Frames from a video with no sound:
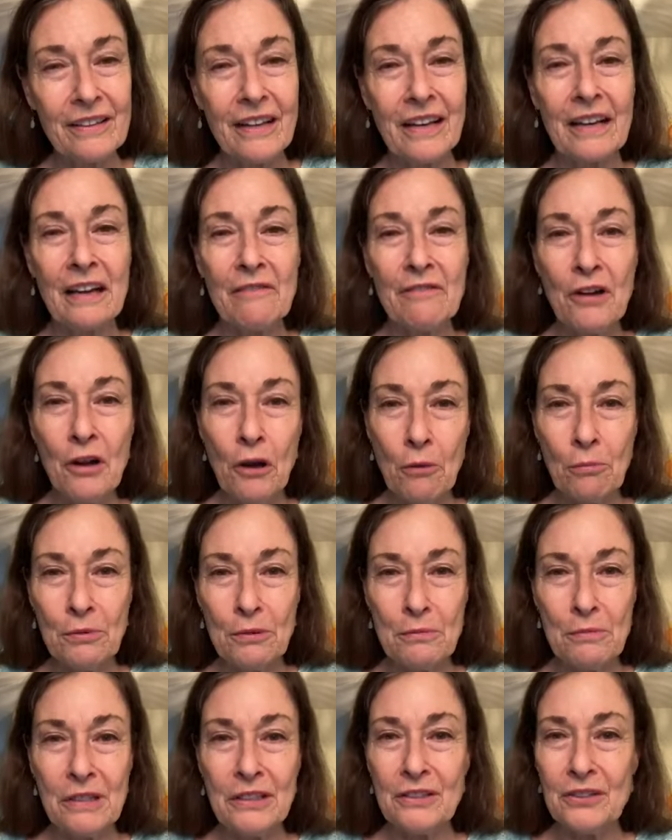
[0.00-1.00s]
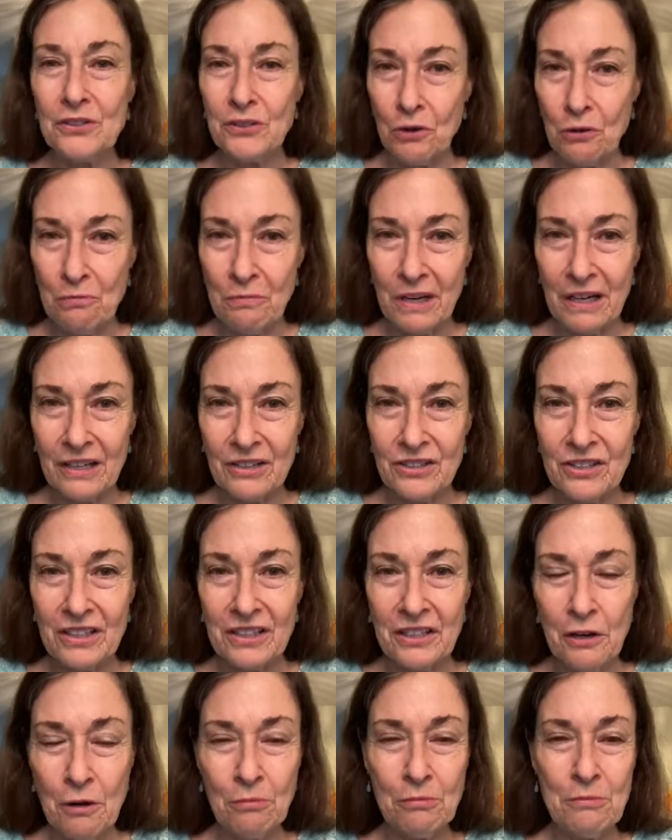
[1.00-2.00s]
that have helped me so much
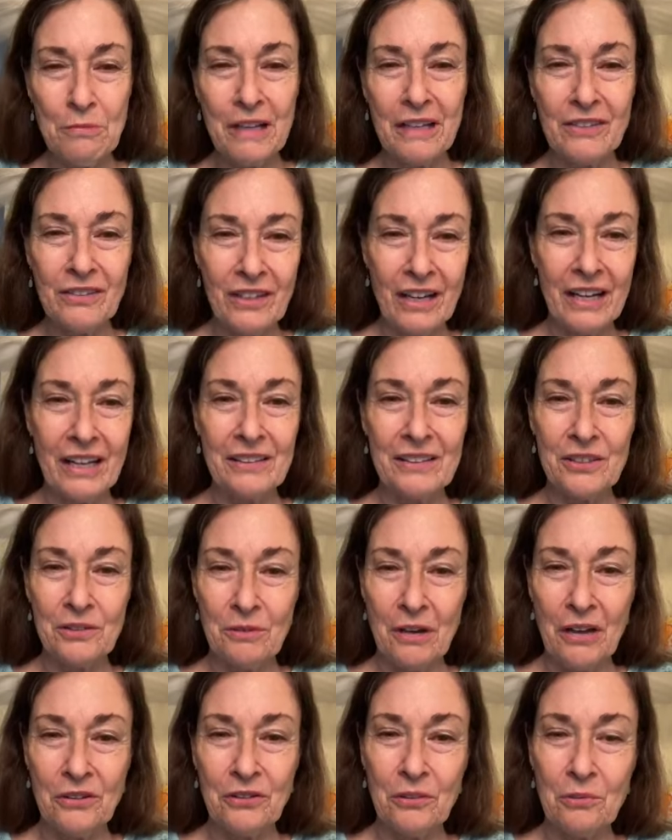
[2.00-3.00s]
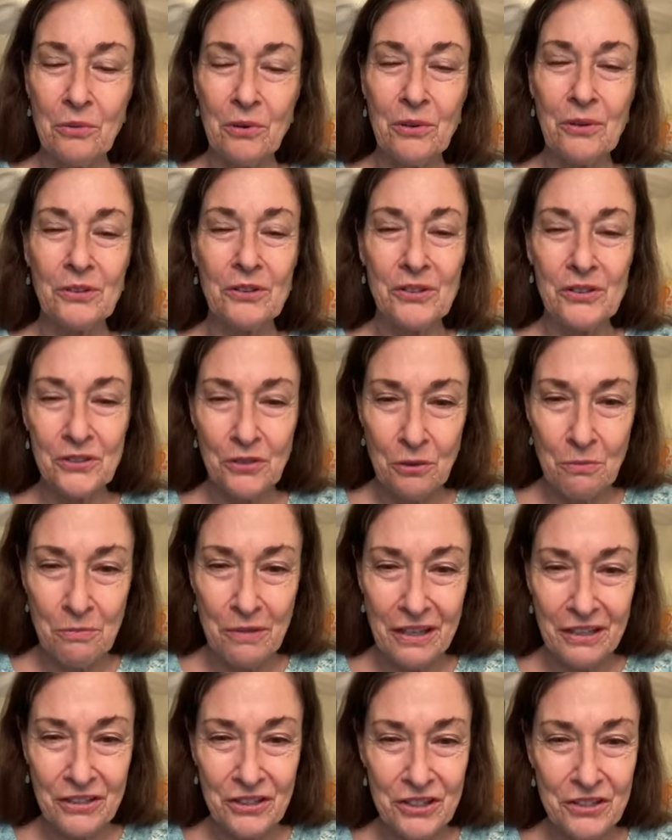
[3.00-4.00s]
and helped my clients around the world so
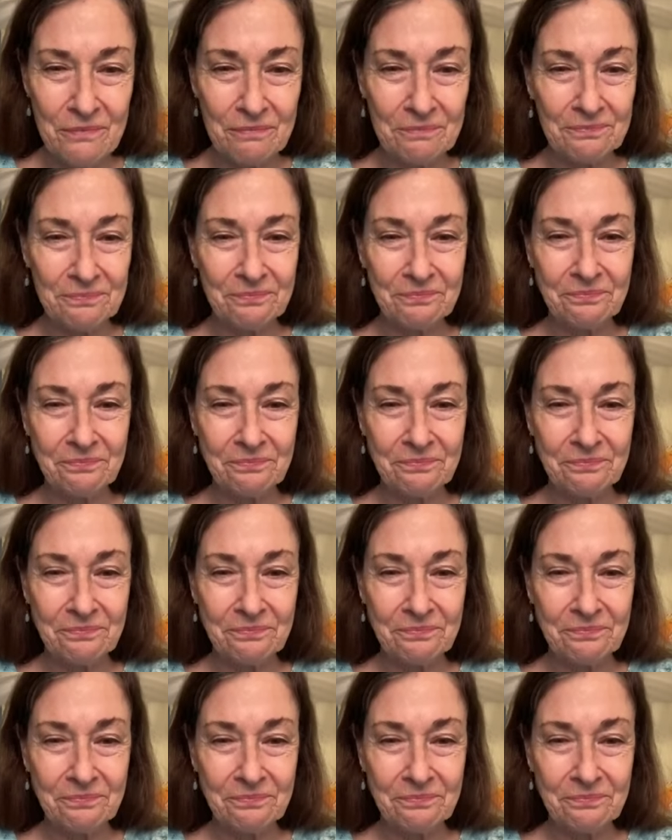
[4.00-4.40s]
much.